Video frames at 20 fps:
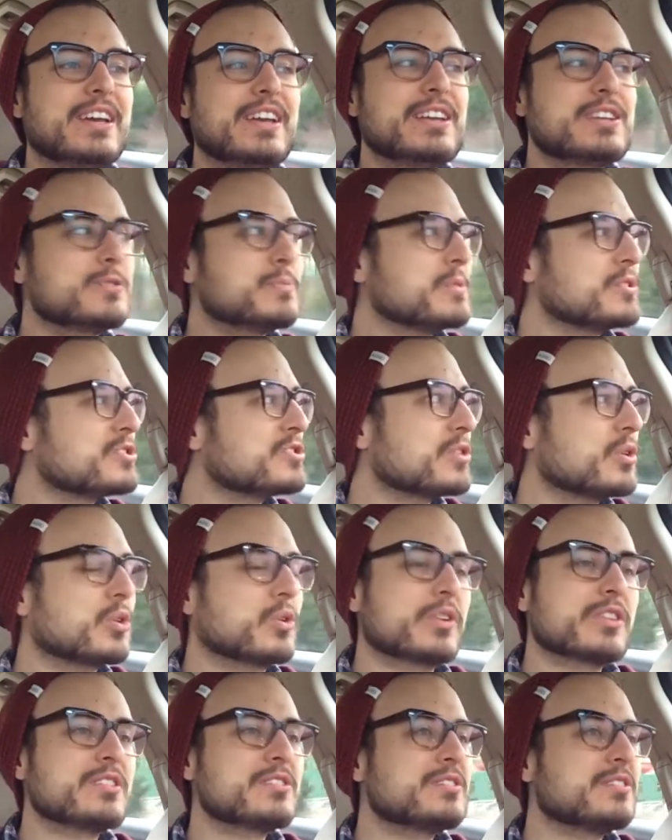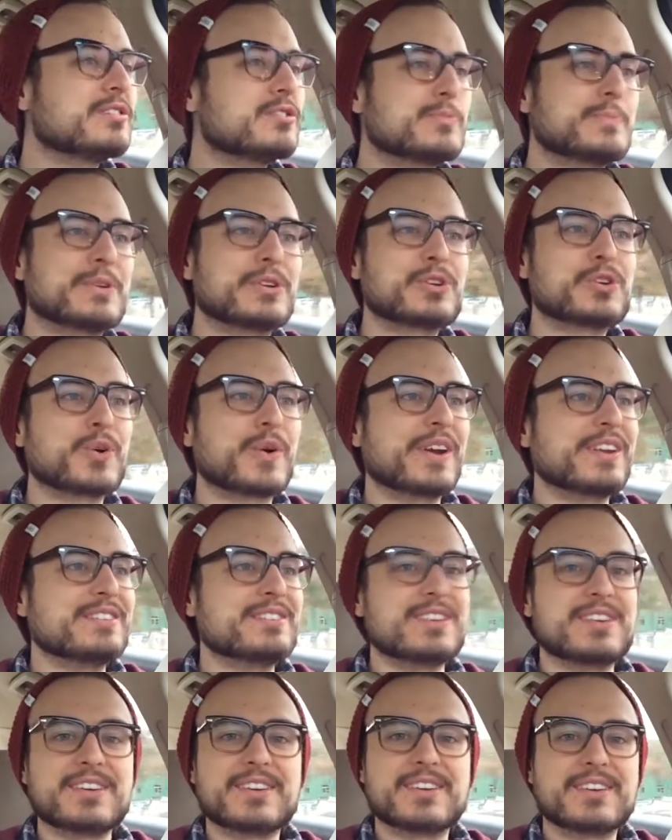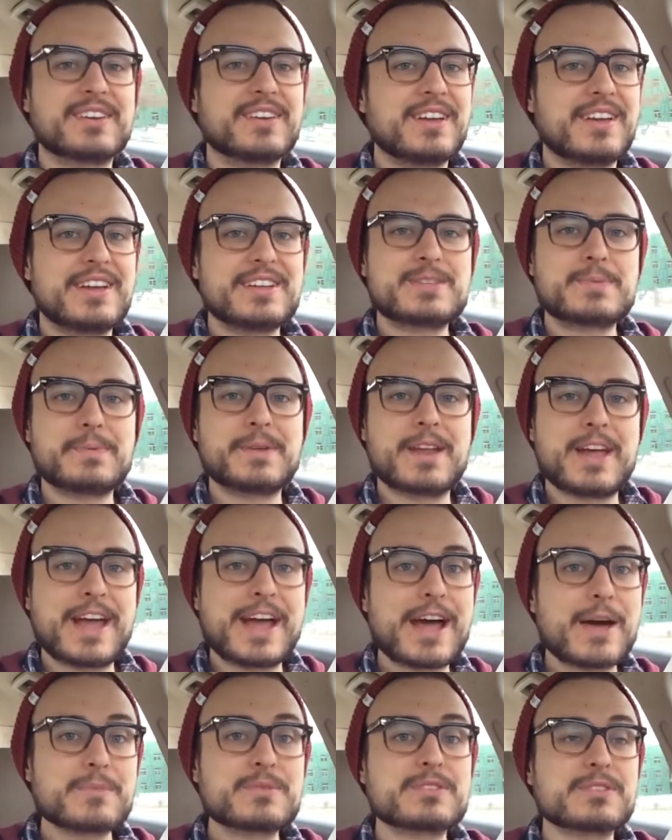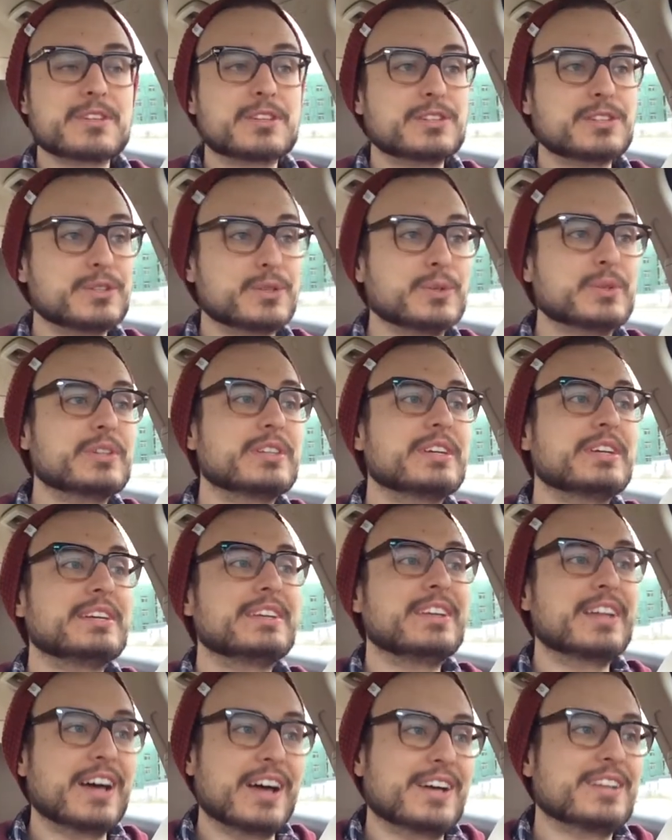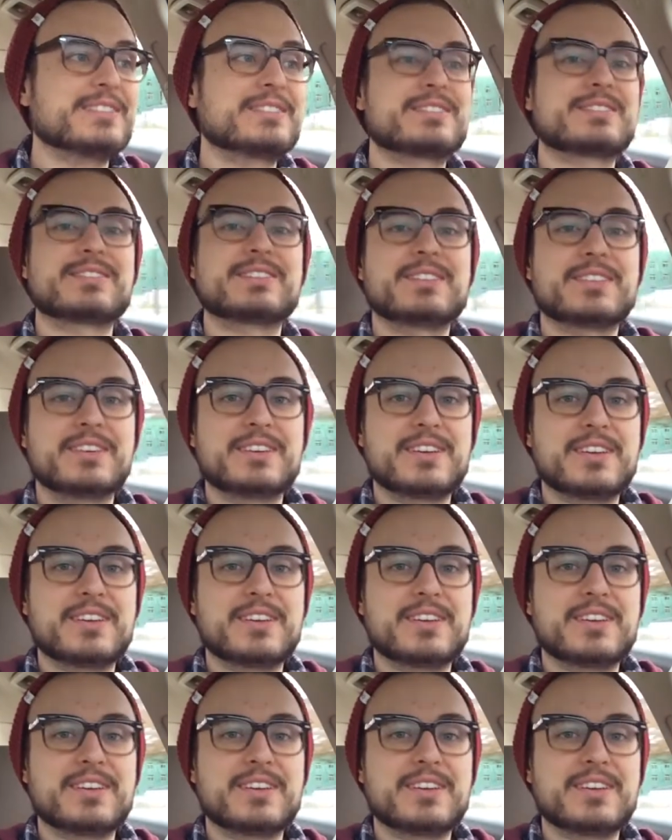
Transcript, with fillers: It has been so, this year's been crazy. It's been absolutely nuts.